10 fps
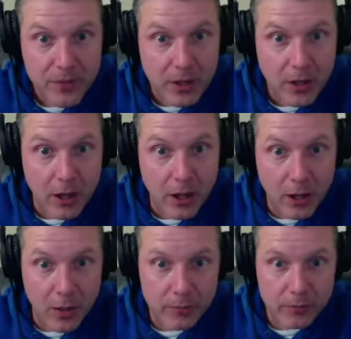
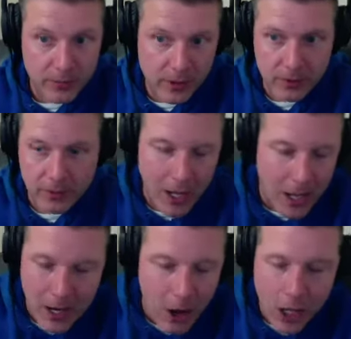Now
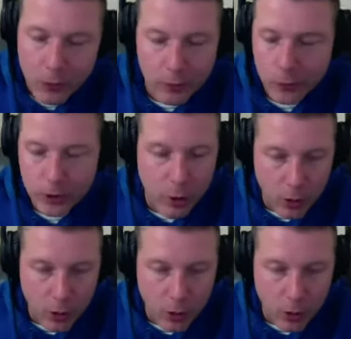I don't really know